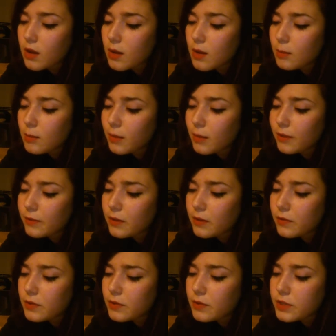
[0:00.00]
My
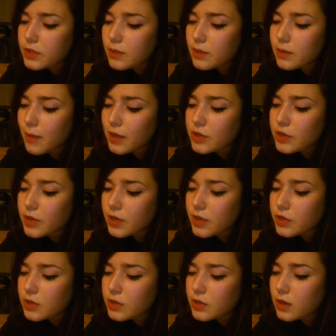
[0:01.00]
feverish
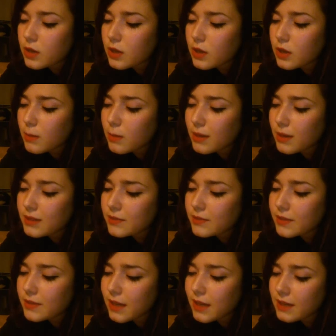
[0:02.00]
imagination might
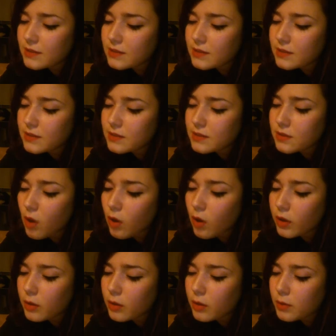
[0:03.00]
have guessed its
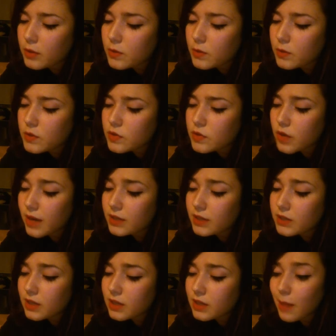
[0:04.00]
occupant was trying
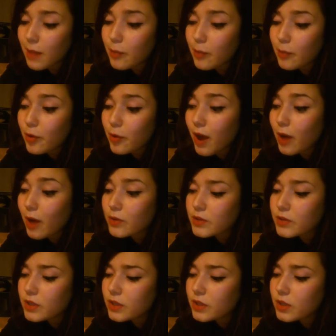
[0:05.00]
to clamber out,
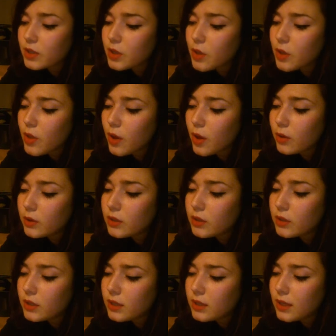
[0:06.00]
though,
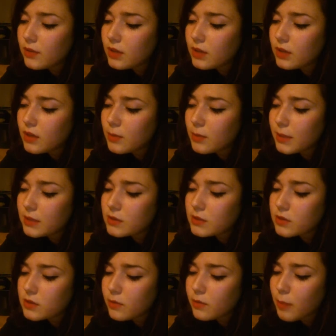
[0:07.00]
even in the
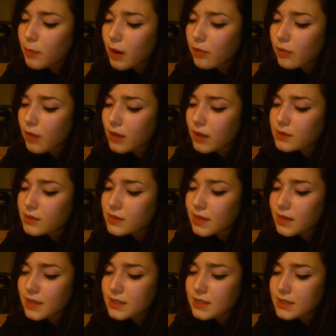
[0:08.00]
midst of my rising
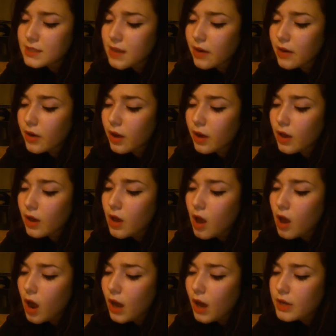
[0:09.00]
hysteria,
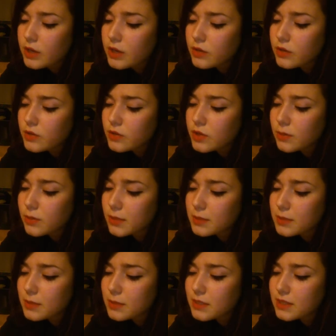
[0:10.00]
I knew she
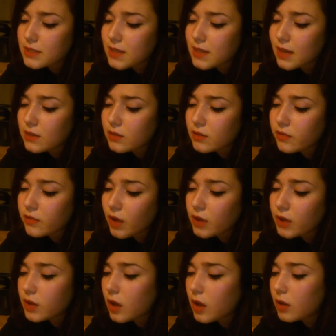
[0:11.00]
must be dead to
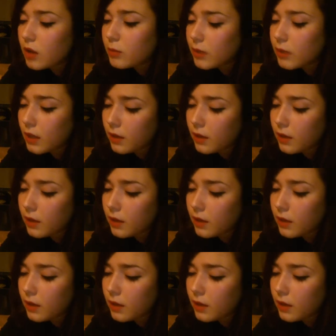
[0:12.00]
find a home here.